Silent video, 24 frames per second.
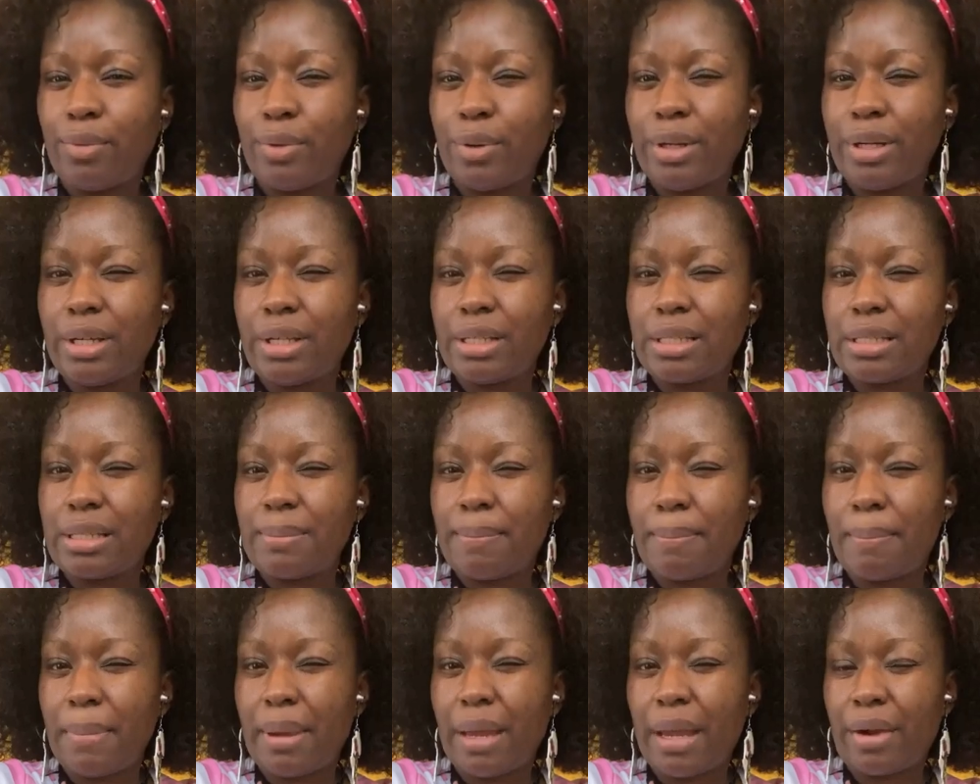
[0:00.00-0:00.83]
was
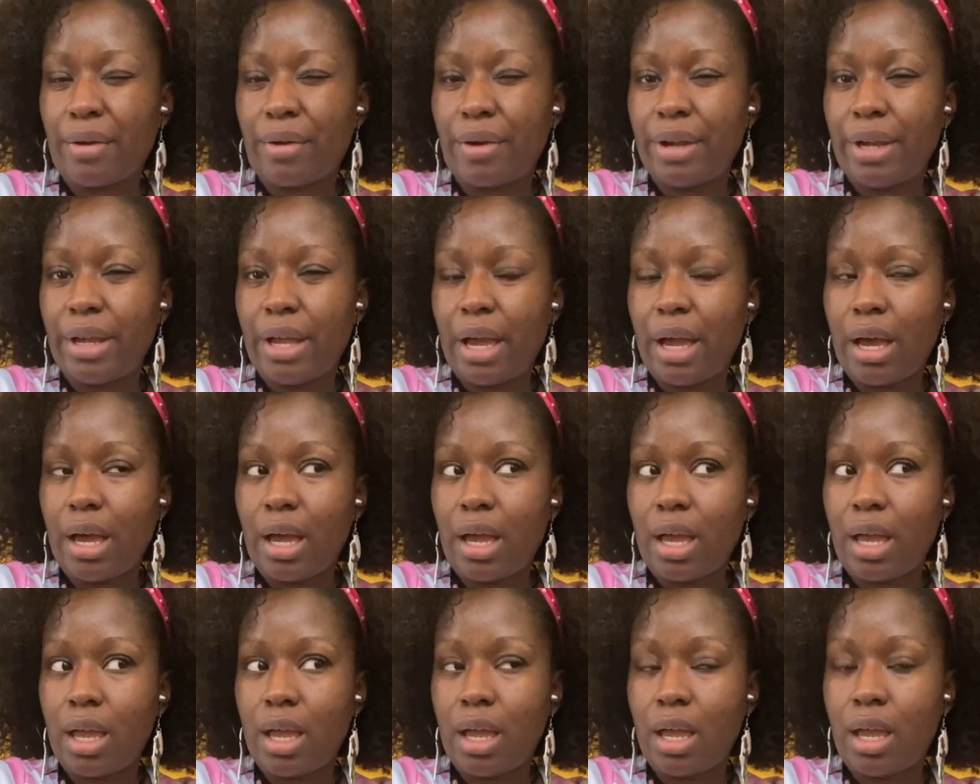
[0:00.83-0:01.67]

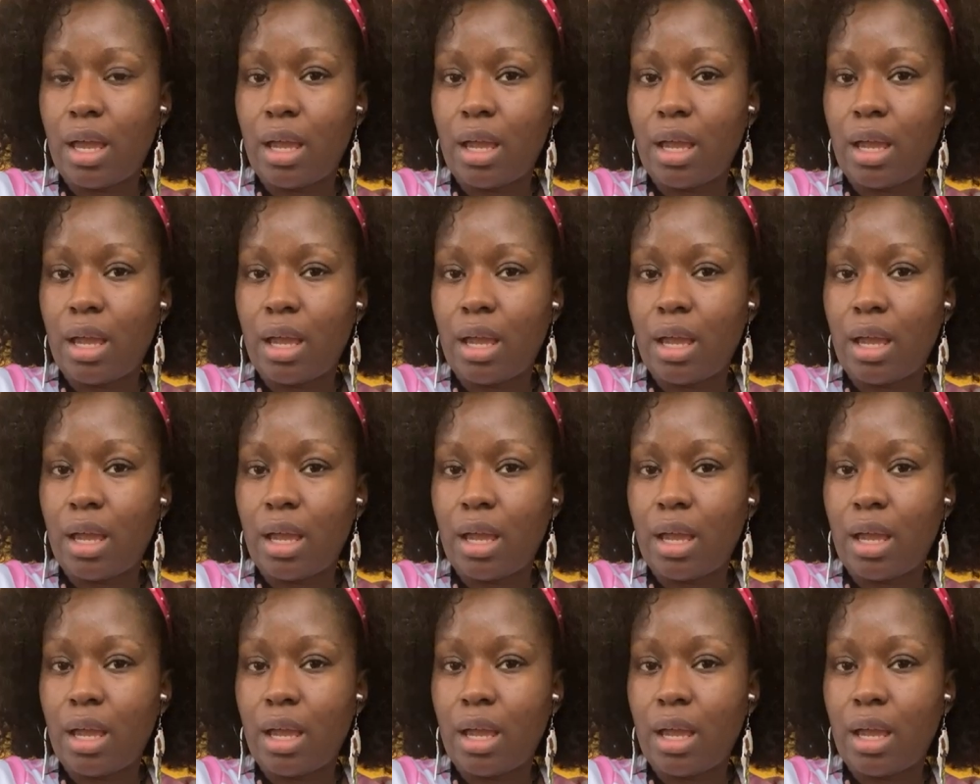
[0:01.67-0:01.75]
Marriott,